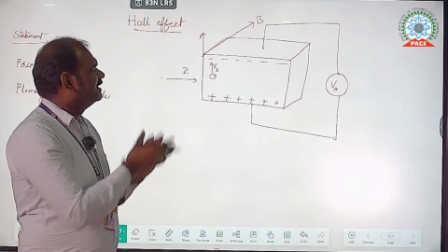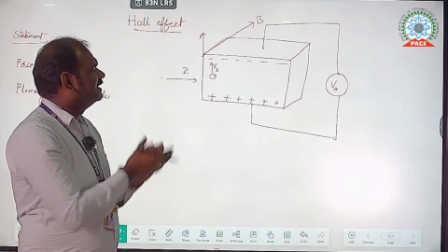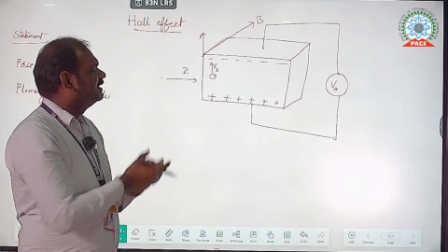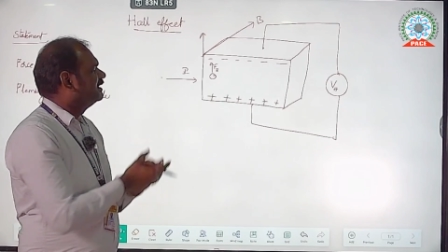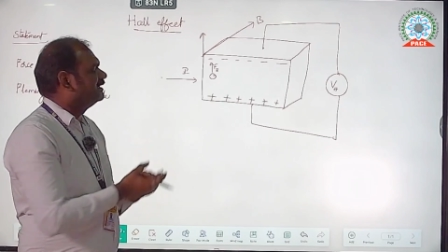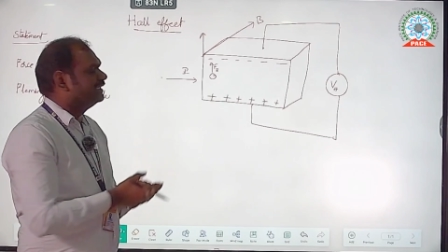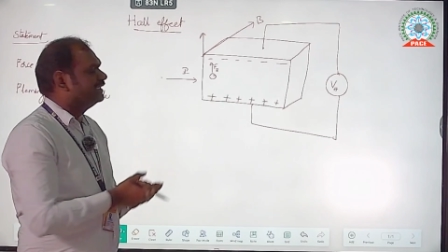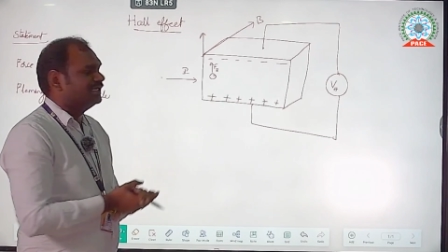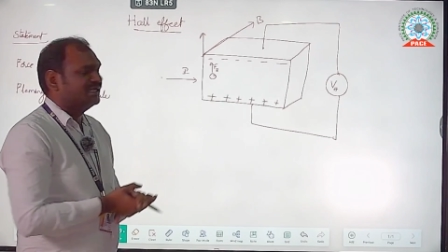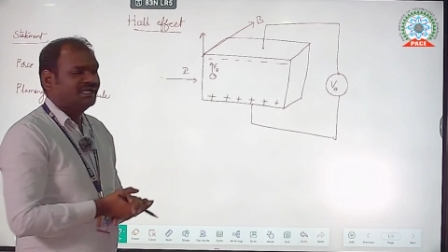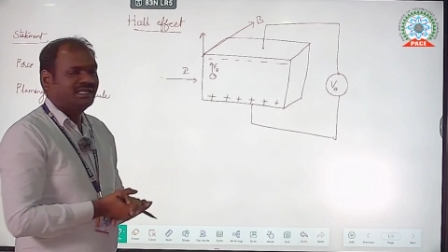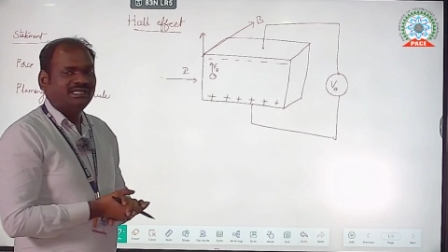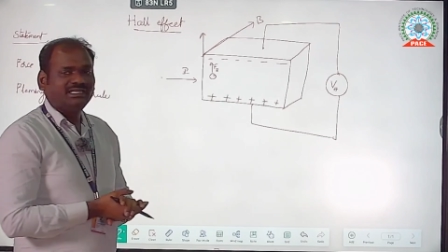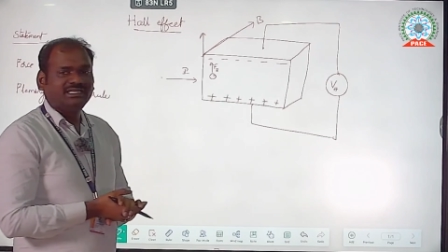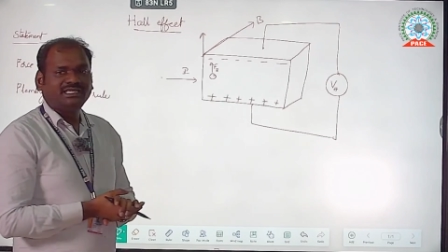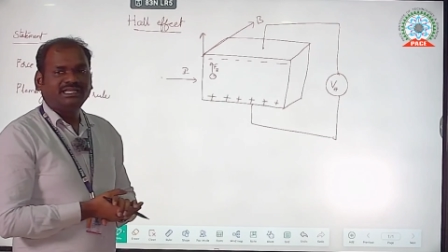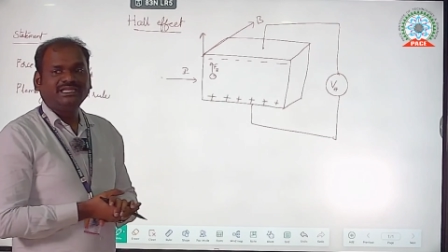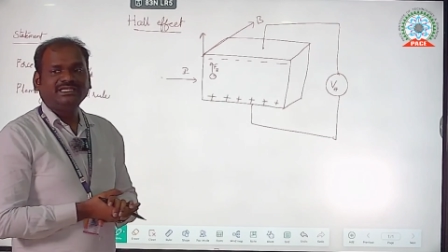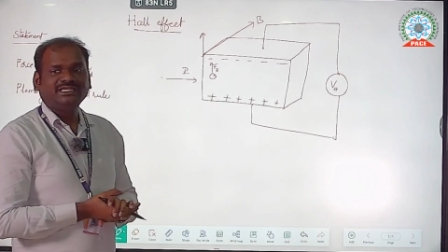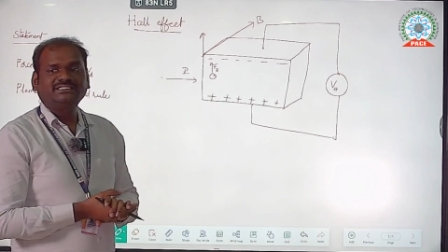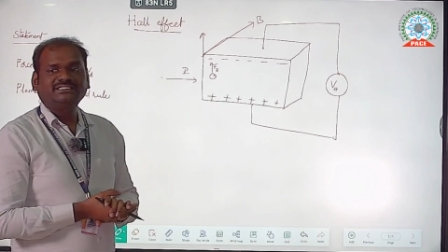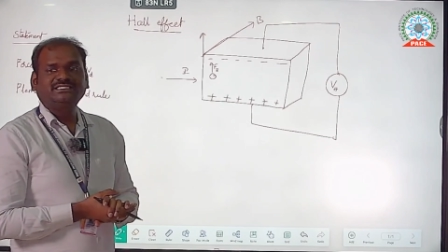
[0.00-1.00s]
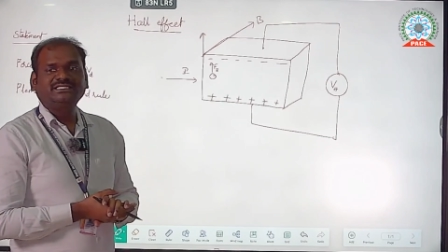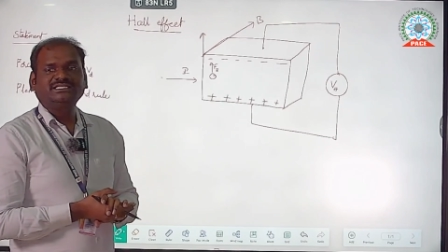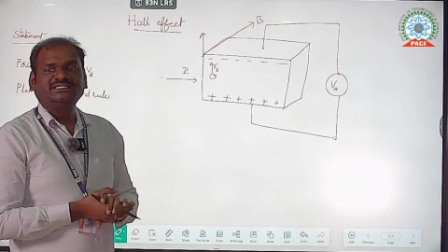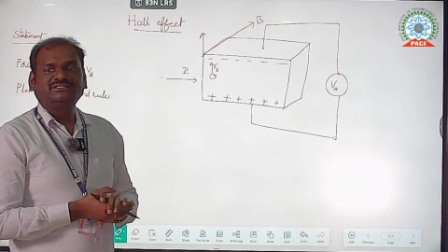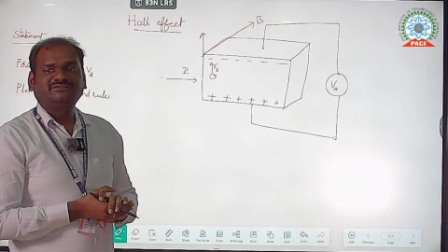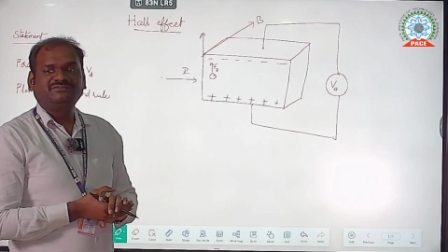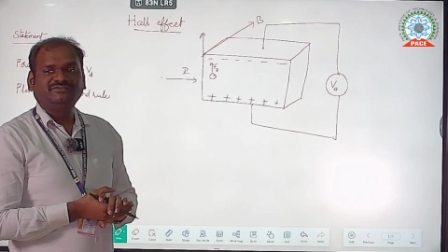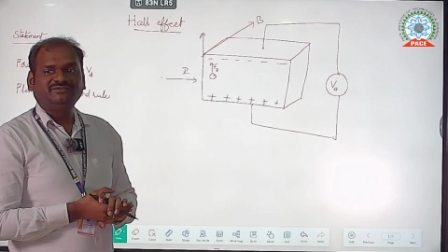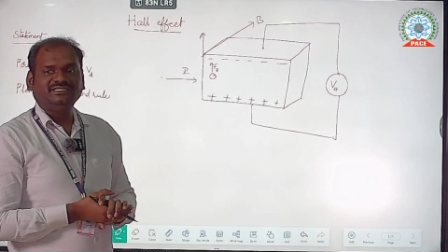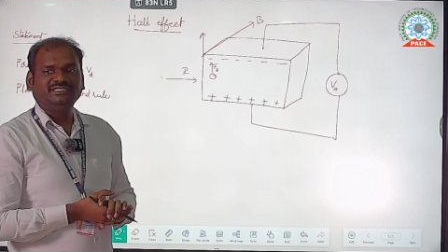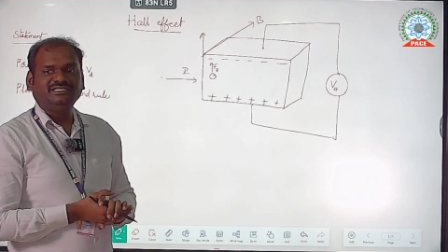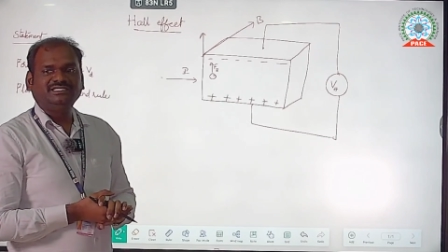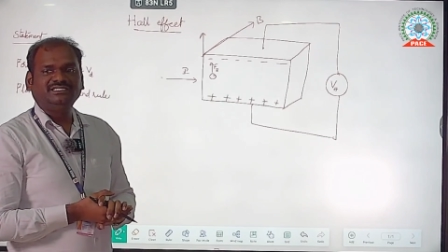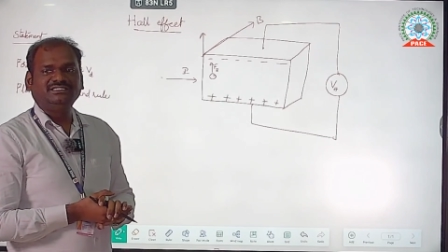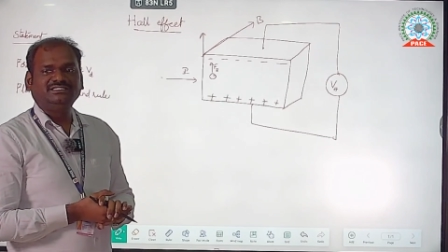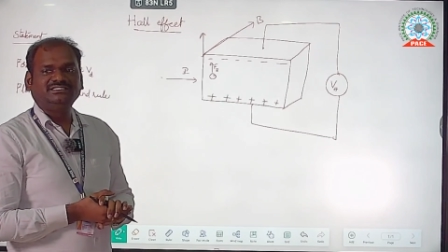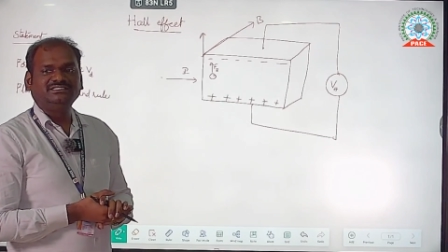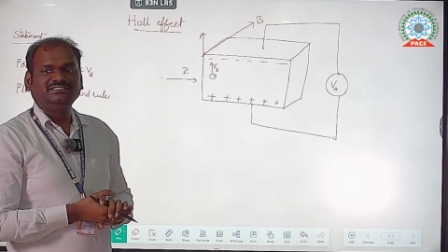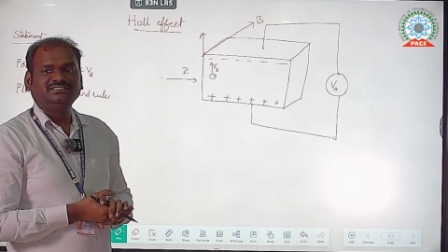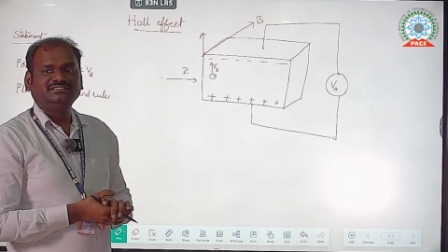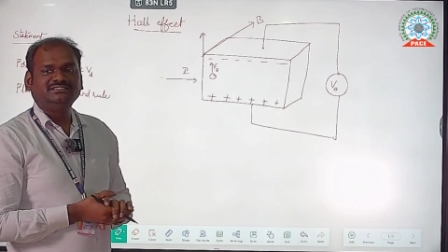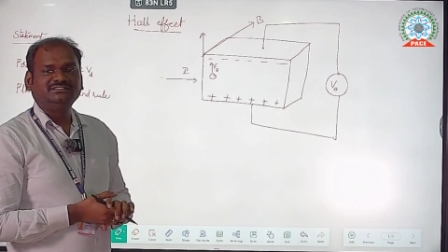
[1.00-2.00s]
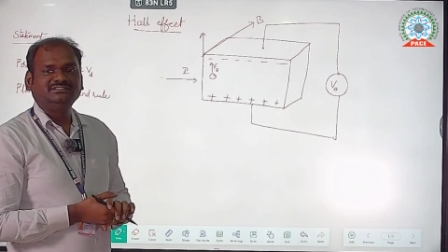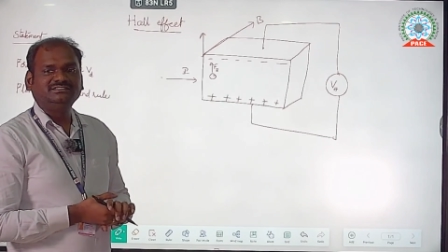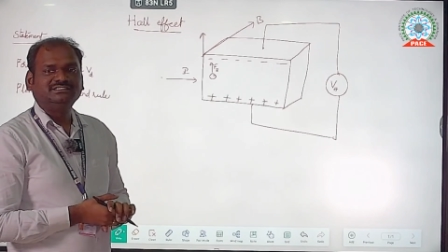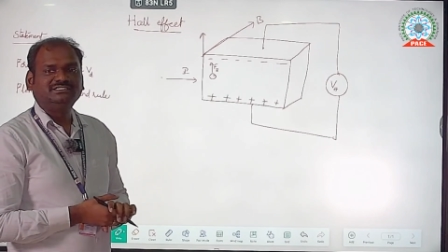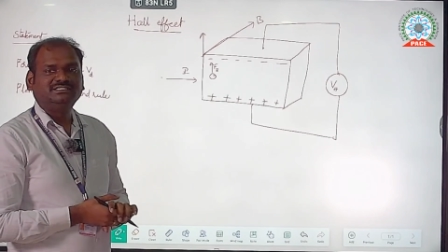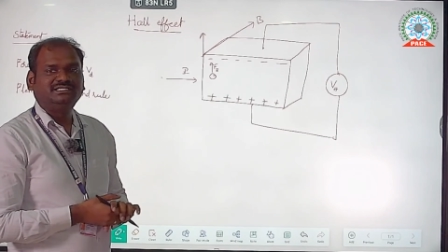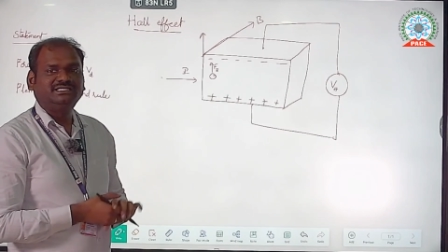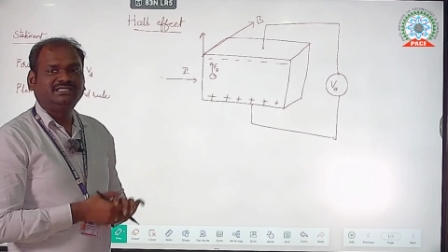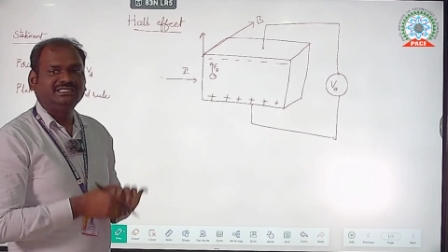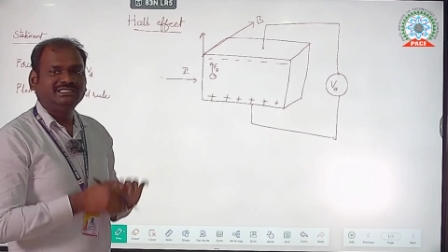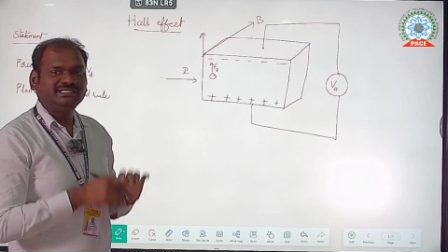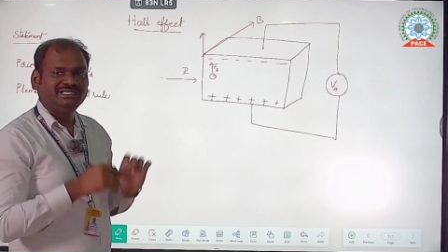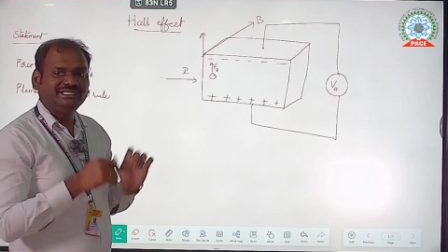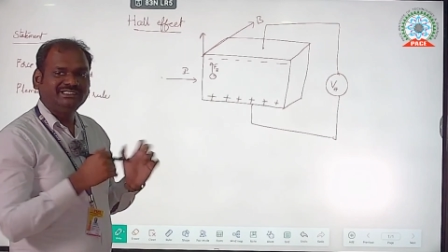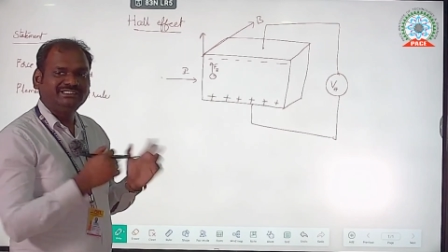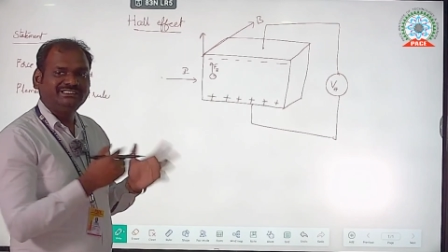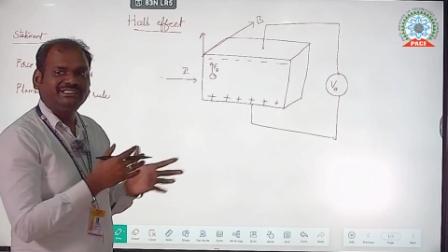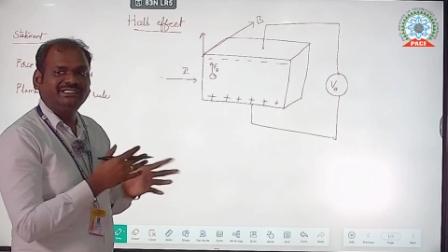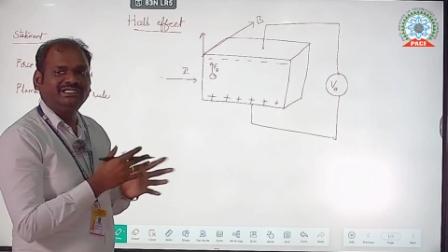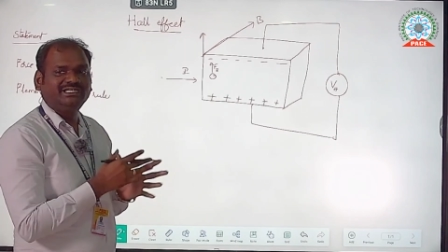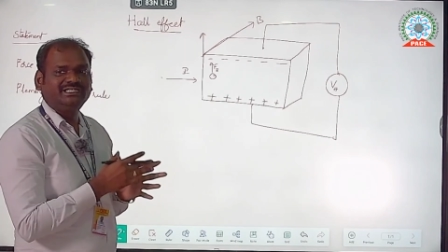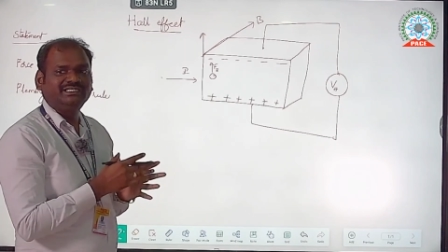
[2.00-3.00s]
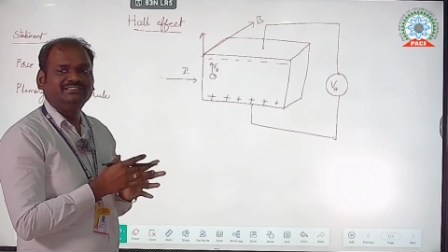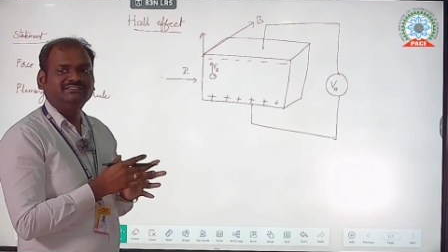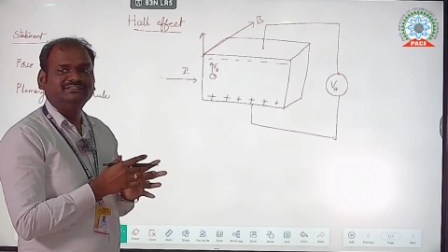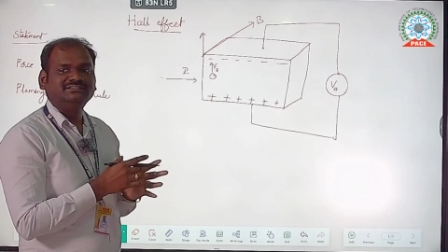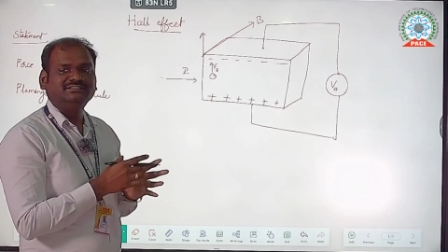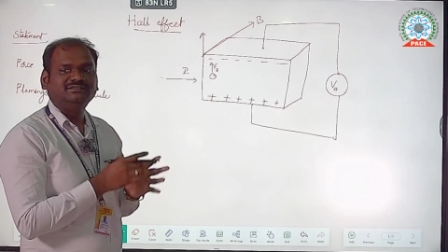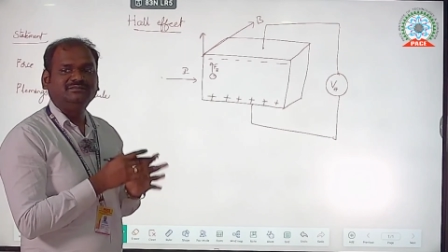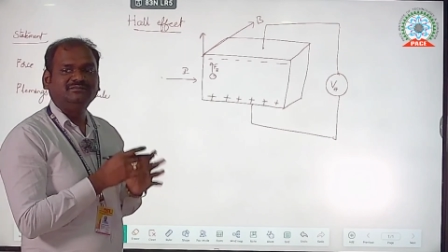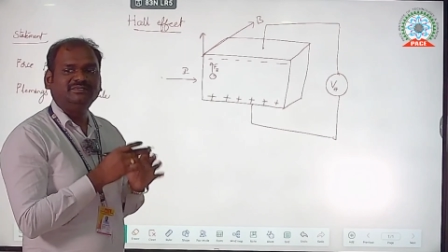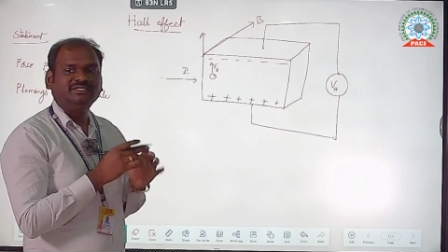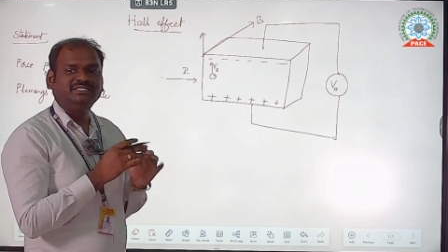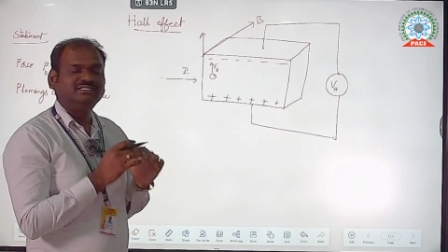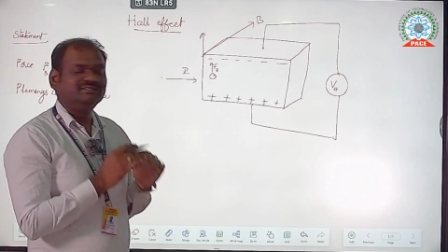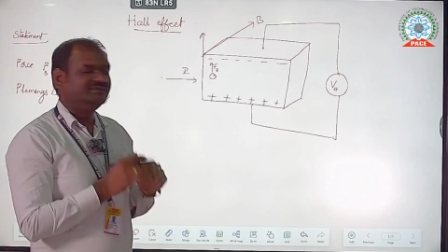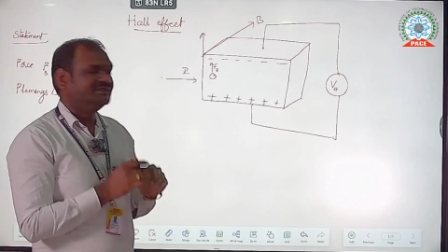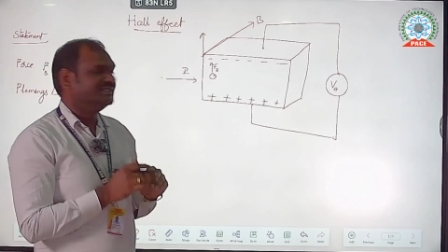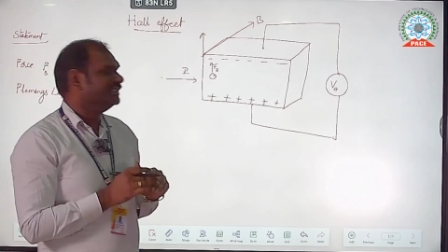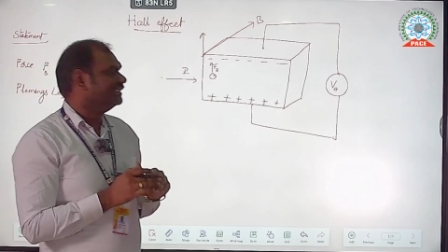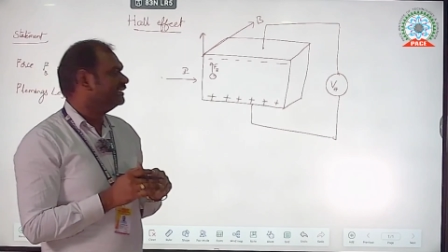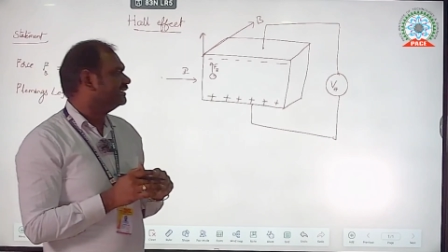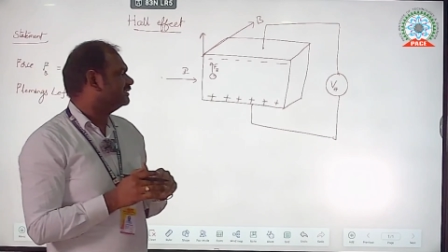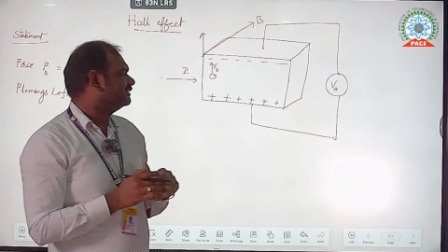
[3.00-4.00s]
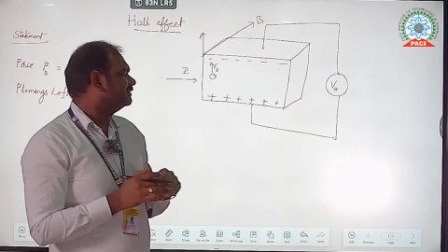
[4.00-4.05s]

an electric field created between